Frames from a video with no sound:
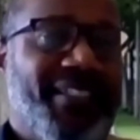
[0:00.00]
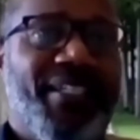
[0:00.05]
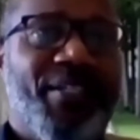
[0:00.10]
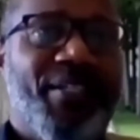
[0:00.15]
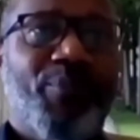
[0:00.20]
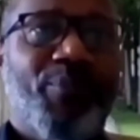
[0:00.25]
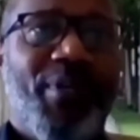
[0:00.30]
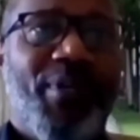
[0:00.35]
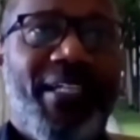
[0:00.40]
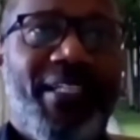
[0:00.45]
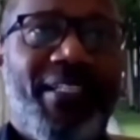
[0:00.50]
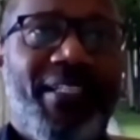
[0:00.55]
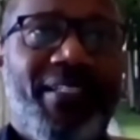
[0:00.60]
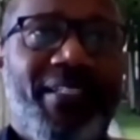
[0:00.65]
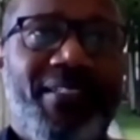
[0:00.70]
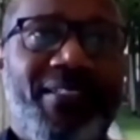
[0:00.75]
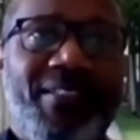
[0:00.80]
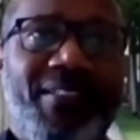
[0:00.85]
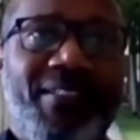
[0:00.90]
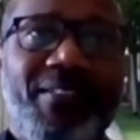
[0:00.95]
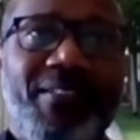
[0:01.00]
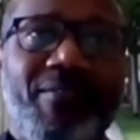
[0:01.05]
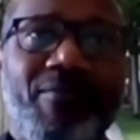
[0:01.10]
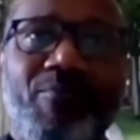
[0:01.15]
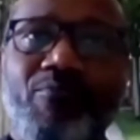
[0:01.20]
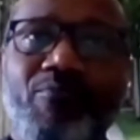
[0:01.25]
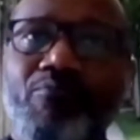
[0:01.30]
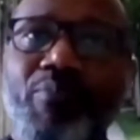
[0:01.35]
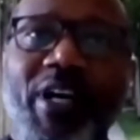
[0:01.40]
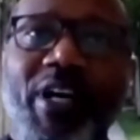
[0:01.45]
Center in
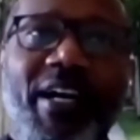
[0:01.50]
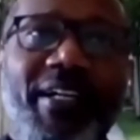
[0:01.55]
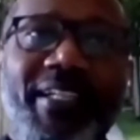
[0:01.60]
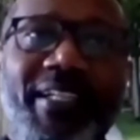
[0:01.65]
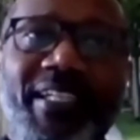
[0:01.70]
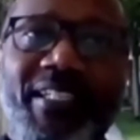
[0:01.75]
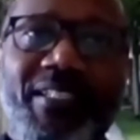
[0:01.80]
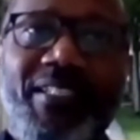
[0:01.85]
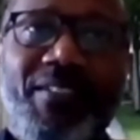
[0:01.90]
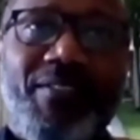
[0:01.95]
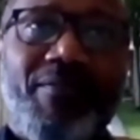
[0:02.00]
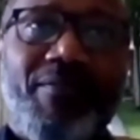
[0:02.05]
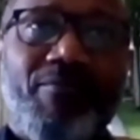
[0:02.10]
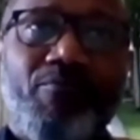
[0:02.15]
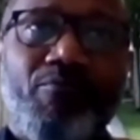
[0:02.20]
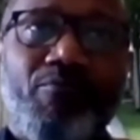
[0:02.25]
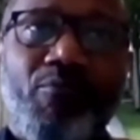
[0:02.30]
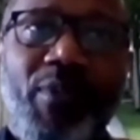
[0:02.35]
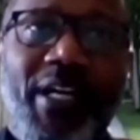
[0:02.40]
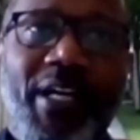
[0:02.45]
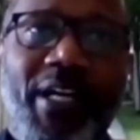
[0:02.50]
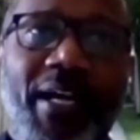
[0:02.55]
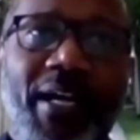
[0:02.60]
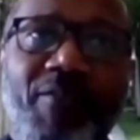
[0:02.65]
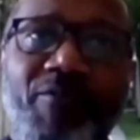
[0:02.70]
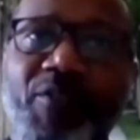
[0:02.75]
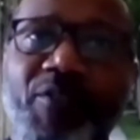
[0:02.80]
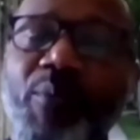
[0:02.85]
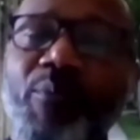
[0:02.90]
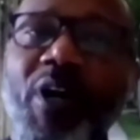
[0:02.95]
Pinelands, Paradise
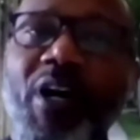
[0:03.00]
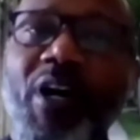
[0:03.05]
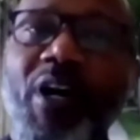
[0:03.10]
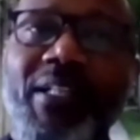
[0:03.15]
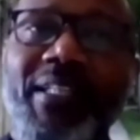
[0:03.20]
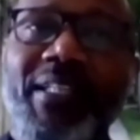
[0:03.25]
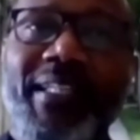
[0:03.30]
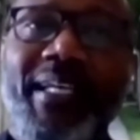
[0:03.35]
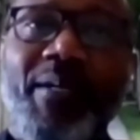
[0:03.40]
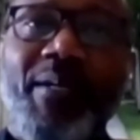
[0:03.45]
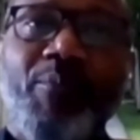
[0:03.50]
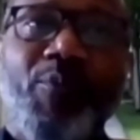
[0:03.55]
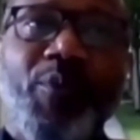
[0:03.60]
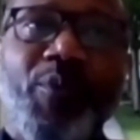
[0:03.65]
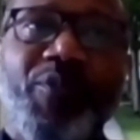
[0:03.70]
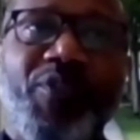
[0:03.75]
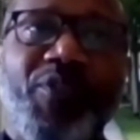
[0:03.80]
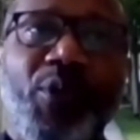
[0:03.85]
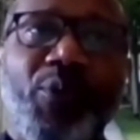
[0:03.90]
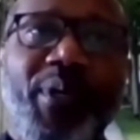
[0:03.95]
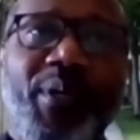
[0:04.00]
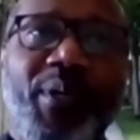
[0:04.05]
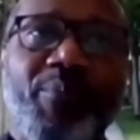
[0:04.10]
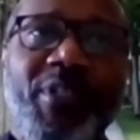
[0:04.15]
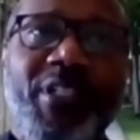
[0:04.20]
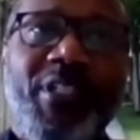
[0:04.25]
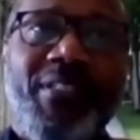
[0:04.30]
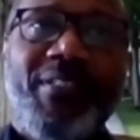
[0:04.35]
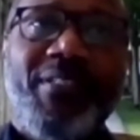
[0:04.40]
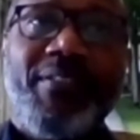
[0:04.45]
Football Club with
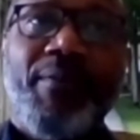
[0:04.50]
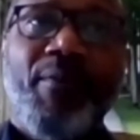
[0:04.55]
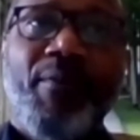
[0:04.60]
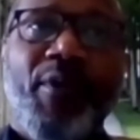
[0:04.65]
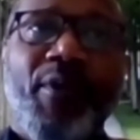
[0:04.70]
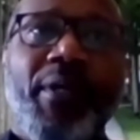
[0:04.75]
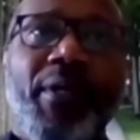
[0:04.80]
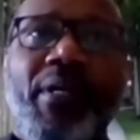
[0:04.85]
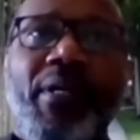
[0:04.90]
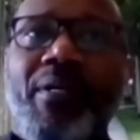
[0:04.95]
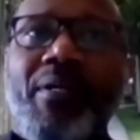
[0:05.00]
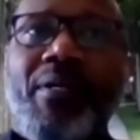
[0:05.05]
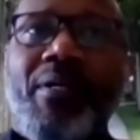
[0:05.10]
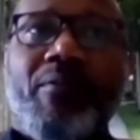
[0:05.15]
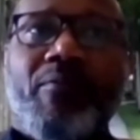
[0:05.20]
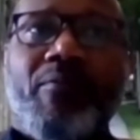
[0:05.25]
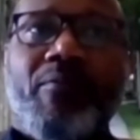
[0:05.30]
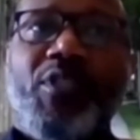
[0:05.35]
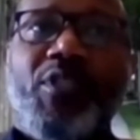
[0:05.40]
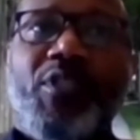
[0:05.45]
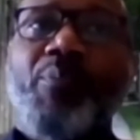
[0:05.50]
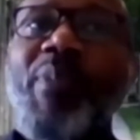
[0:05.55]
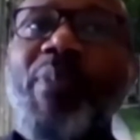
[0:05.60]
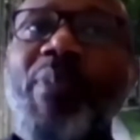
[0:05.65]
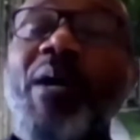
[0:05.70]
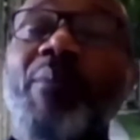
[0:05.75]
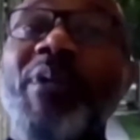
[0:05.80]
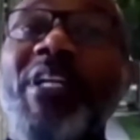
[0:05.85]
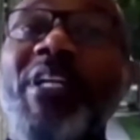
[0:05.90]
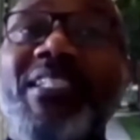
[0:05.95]
equipment. The
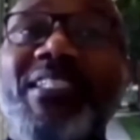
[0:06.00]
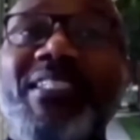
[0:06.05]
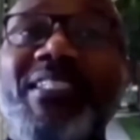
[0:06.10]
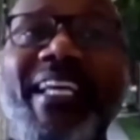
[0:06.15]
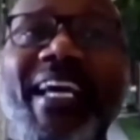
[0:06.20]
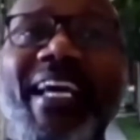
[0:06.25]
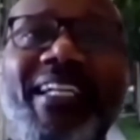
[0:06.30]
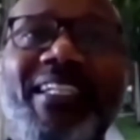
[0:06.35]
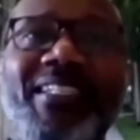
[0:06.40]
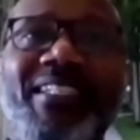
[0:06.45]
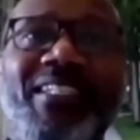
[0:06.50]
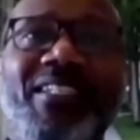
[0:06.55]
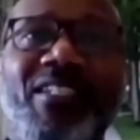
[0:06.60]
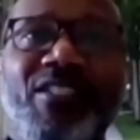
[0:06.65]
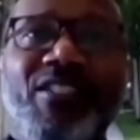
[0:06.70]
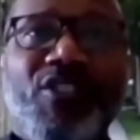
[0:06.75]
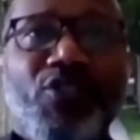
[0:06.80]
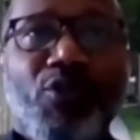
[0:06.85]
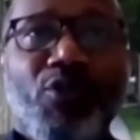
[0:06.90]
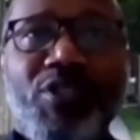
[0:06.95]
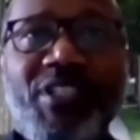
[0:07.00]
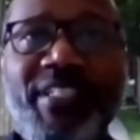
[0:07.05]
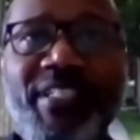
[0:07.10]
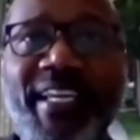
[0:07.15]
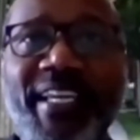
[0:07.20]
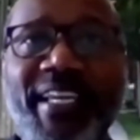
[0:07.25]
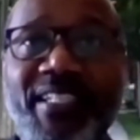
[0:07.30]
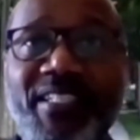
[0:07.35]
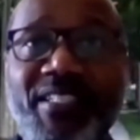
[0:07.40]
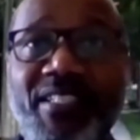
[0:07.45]
Barbados-Canada
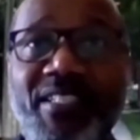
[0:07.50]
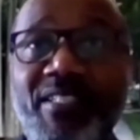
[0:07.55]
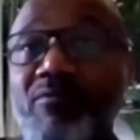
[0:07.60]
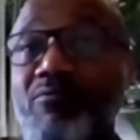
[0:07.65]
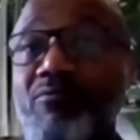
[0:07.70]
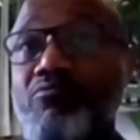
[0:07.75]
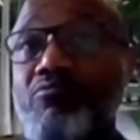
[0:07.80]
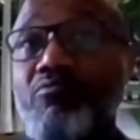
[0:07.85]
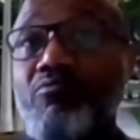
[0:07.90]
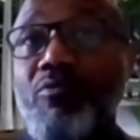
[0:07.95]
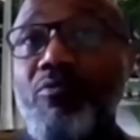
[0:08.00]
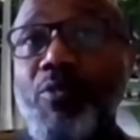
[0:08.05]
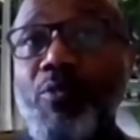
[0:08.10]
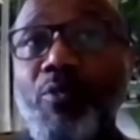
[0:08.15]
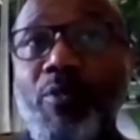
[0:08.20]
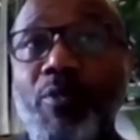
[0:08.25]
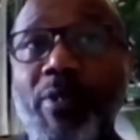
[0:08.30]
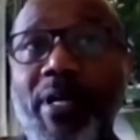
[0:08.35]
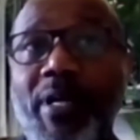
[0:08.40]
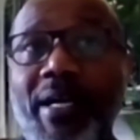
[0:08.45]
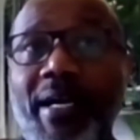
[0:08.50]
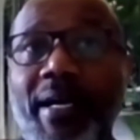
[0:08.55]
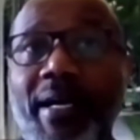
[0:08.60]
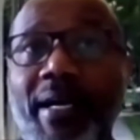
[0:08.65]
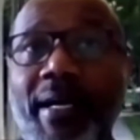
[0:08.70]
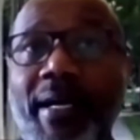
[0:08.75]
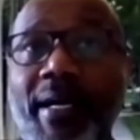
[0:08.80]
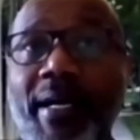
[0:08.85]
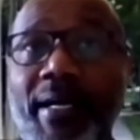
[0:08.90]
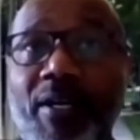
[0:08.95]
Association
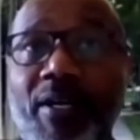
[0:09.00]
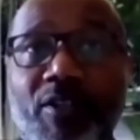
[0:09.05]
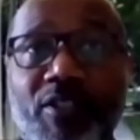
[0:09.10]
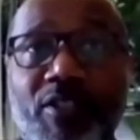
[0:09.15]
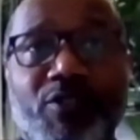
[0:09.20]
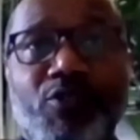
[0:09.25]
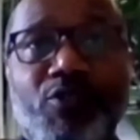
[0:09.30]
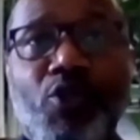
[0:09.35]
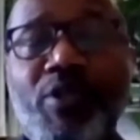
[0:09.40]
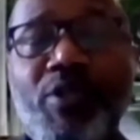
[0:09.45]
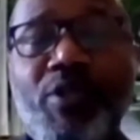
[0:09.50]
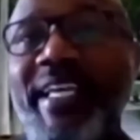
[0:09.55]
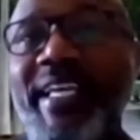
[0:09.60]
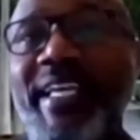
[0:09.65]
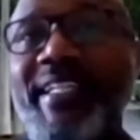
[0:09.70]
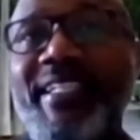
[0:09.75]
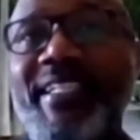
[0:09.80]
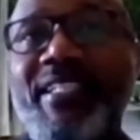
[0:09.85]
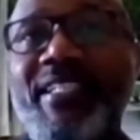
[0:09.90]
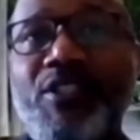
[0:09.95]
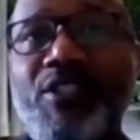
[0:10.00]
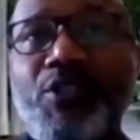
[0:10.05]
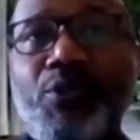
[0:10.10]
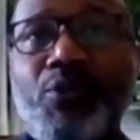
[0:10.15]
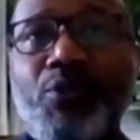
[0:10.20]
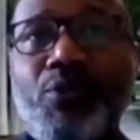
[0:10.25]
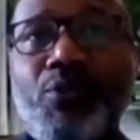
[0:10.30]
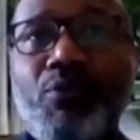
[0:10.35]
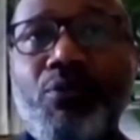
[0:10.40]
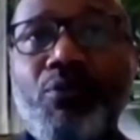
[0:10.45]
donating
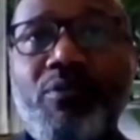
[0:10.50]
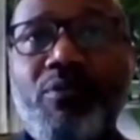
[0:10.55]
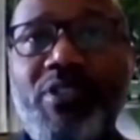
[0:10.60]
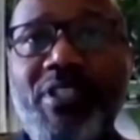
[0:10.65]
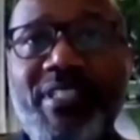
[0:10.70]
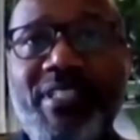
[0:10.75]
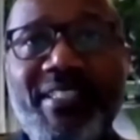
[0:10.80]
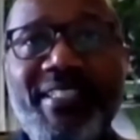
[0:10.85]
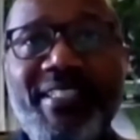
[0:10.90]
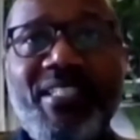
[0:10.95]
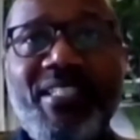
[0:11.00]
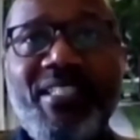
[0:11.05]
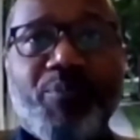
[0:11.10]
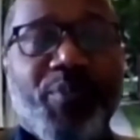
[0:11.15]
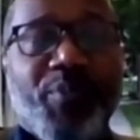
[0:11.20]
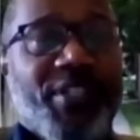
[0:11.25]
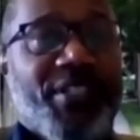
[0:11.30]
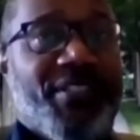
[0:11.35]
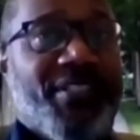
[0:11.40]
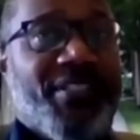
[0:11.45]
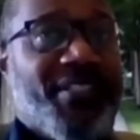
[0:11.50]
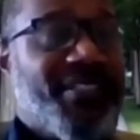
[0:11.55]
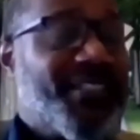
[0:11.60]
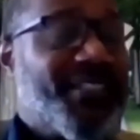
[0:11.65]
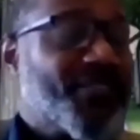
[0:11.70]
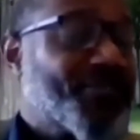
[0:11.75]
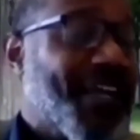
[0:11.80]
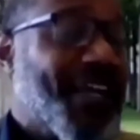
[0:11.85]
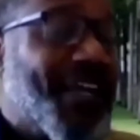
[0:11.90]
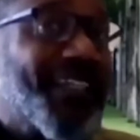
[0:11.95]
to assist
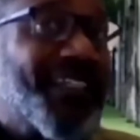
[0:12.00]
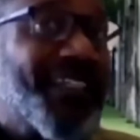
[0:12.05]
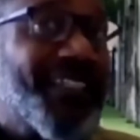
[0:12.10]
persons